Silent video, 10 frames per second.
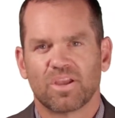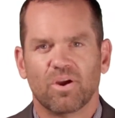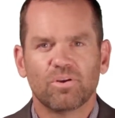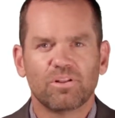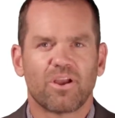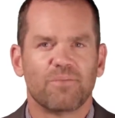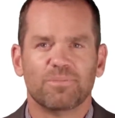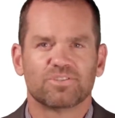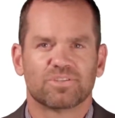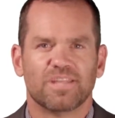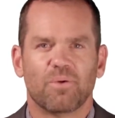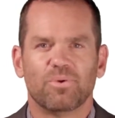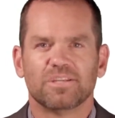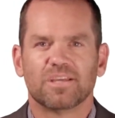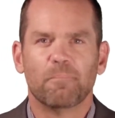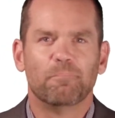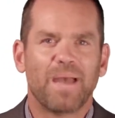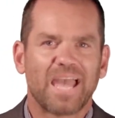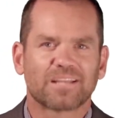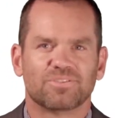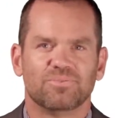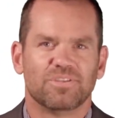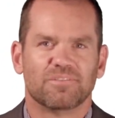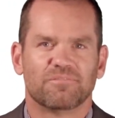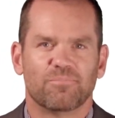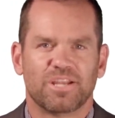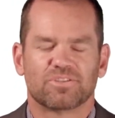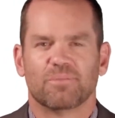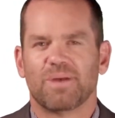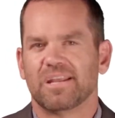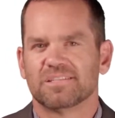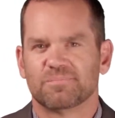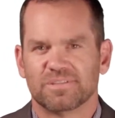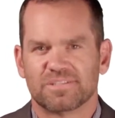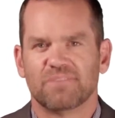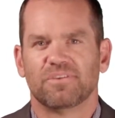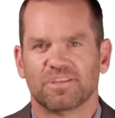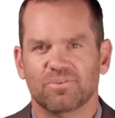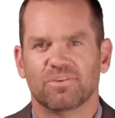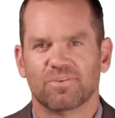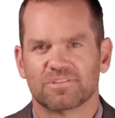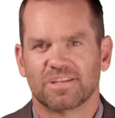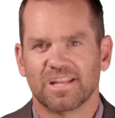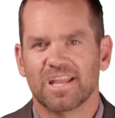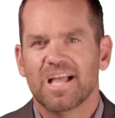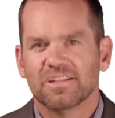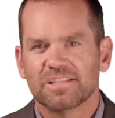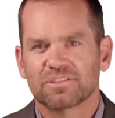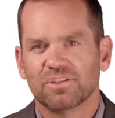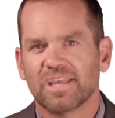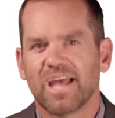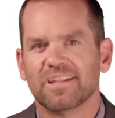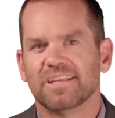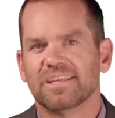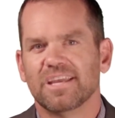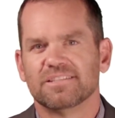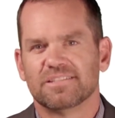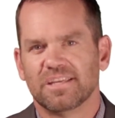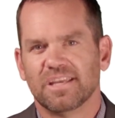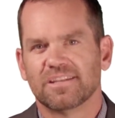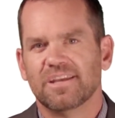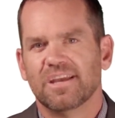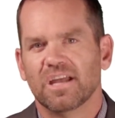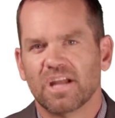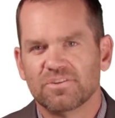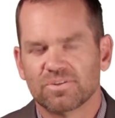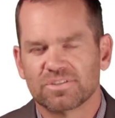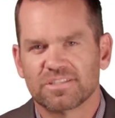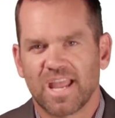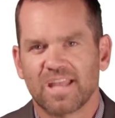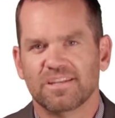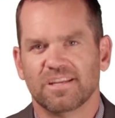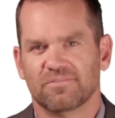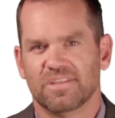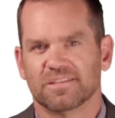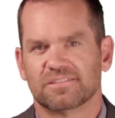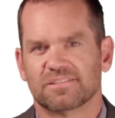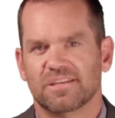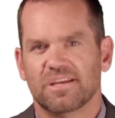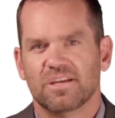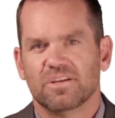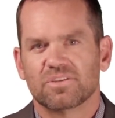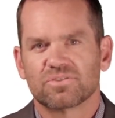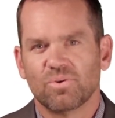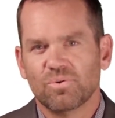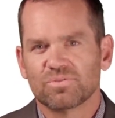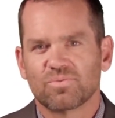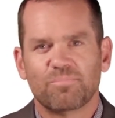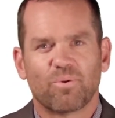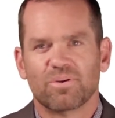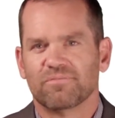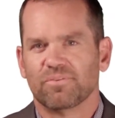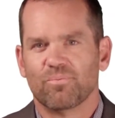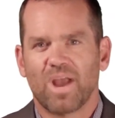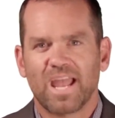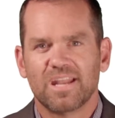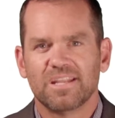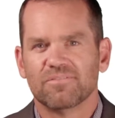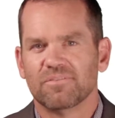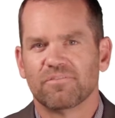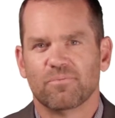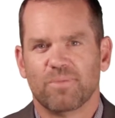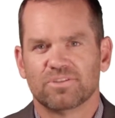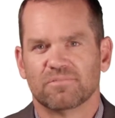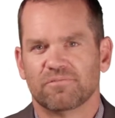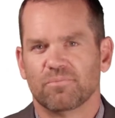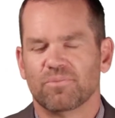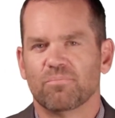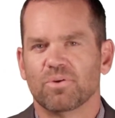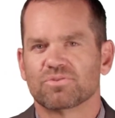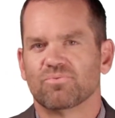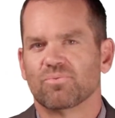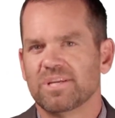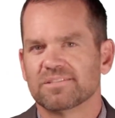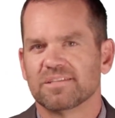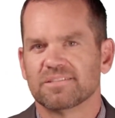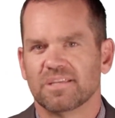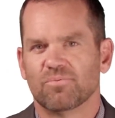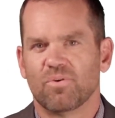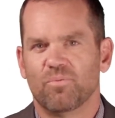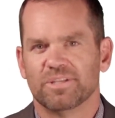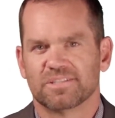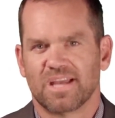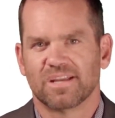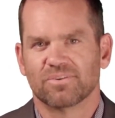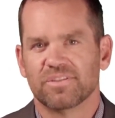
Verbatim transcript: Earlier I mentioned that we'd come back to the information about a specific university. Let's look at it again to get an understanding of this. Schools report a variety of information from their most recent enrollment cycle.